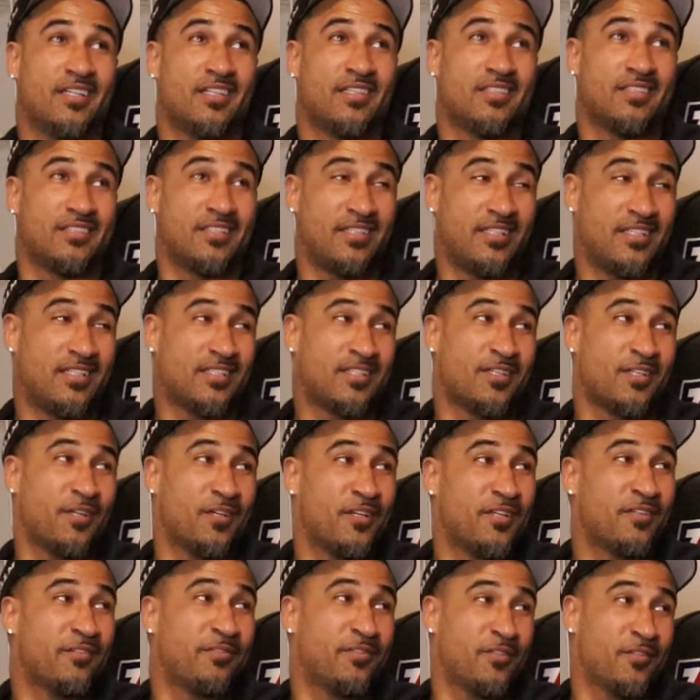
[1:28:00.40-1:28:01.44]
saying
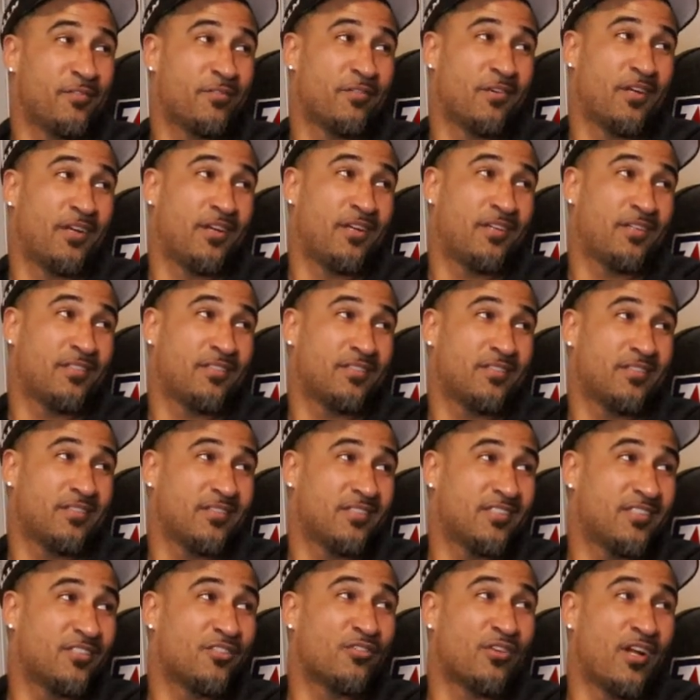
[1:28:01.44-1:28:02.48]
third to fifth round
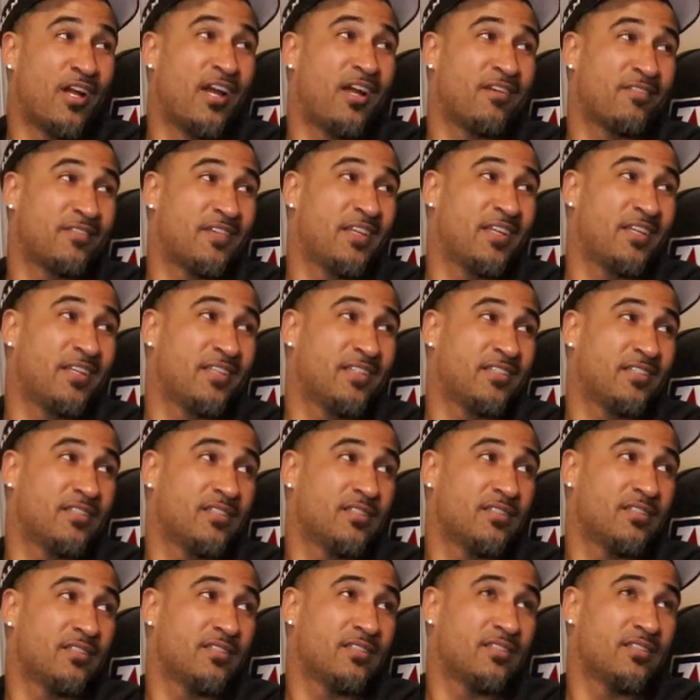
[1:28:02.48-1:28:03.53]
is draft day,
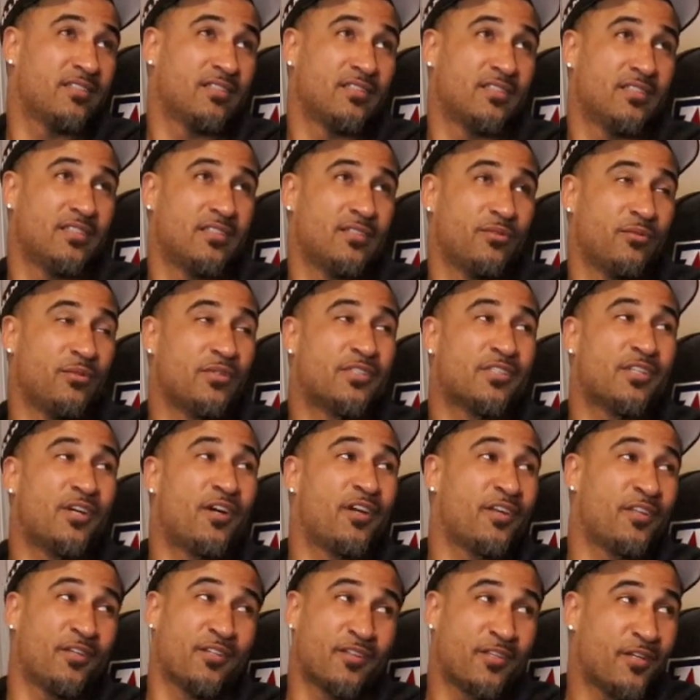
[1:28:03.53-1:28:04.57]
we talked
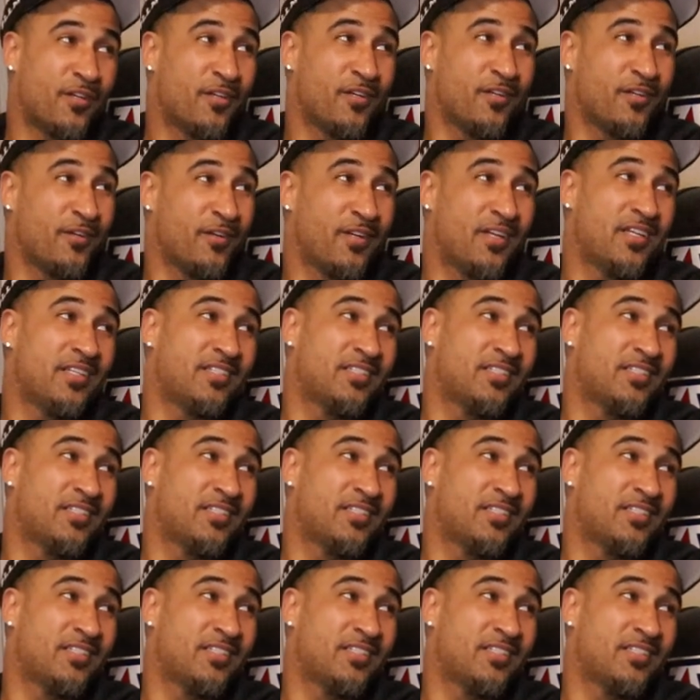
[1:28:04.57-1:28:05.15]
to your third grade